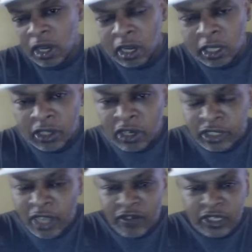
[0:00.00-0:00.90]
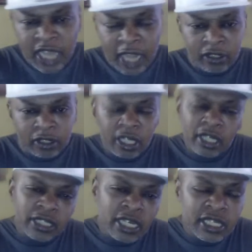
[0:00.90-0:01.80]
There's different channels.
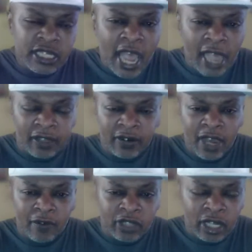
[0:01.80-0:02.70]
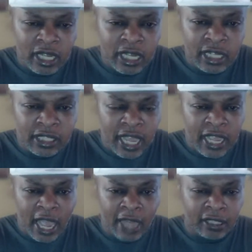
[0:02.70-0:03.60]
These guys have never done
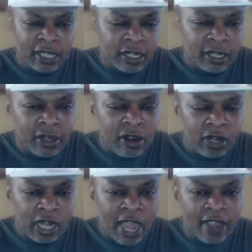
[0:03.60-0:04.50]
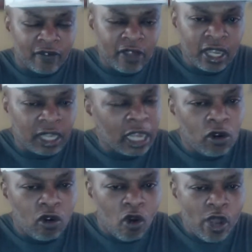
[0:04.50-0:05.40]
anything athletic in their life, and they
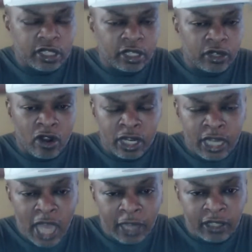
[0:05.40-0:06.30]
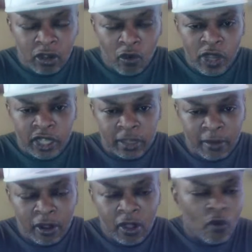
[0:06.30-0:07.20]
don't question their knowledge or
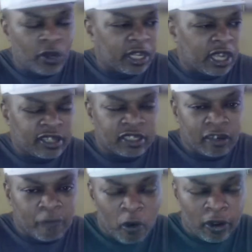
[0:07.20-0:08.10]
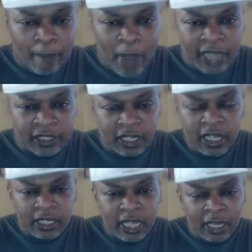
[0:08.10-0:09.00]
wisdom when it comes to the sport of boxing.
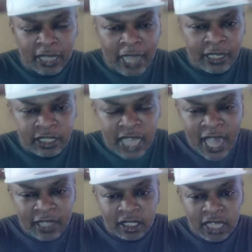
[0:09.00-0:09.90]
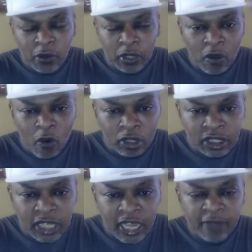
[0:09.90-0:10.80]
They allow these guys to say what they want to
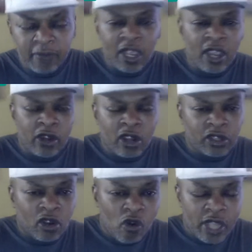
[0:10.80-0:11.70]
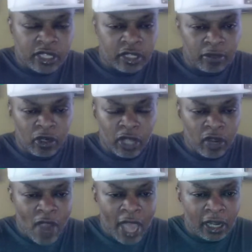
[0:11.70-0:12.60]
say, and there's no question. You know, they
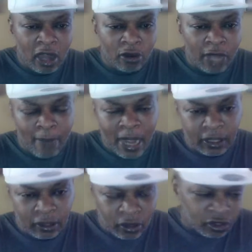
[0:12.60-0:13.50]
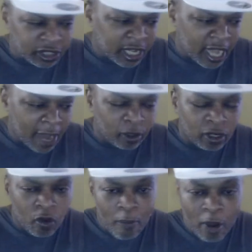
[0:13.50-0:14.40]
ride along. They might, you know what I'm saying, have a
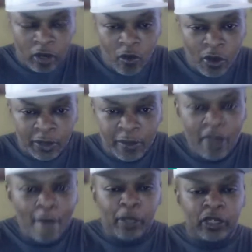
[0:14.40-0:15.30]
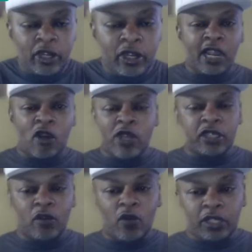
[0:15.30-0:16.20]
little rebuttal with them, but they're not
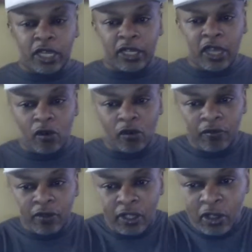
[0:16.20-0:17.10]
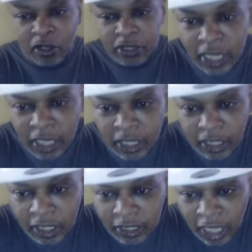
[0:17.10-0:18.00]
questioning what they know. You know what I'm saying?
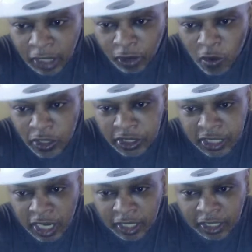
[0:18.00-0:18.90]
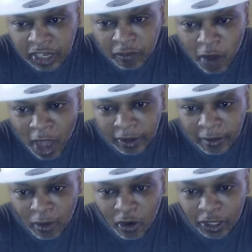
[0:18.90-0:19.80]
They don't know we studied. This
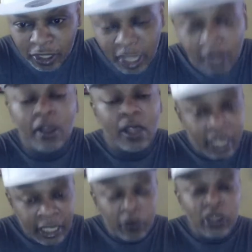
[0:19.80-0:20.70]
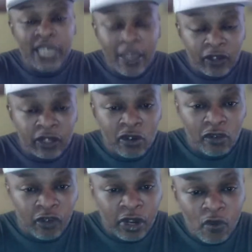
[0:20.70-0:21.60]
problem more than them. And we definitely do,
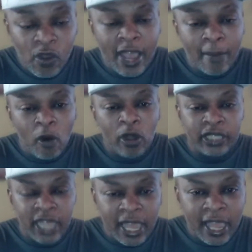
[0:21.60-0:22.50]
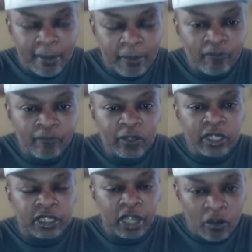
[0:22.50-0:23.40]
free. We have more time
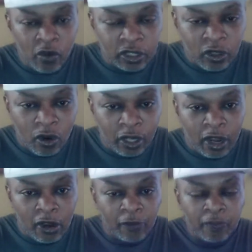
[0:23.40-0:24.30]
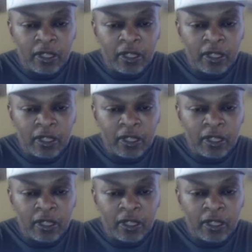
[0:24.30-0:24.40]
to study what's going on.